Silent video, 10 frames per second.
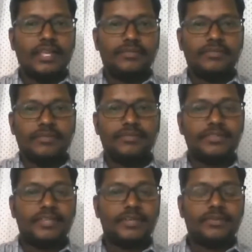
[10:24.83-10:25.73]
give time for
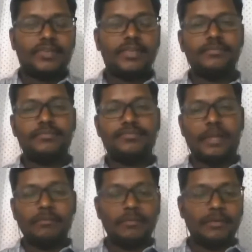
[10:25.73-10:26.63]
their
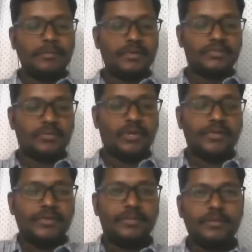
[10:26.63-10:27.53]
family members or
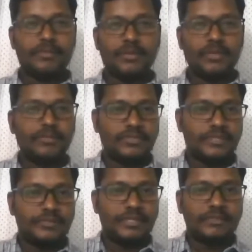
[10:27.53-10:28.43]
whatever it may be. Okay, most
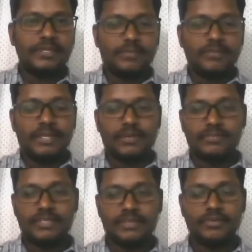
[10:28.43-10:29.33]
of the time they are being
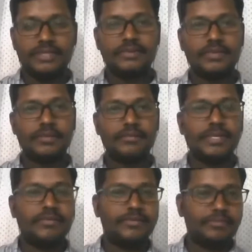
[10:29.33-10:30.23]
outside and all that,
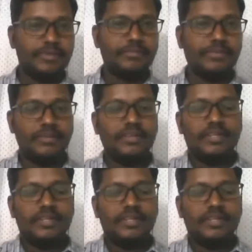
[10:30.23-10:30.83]
being with people.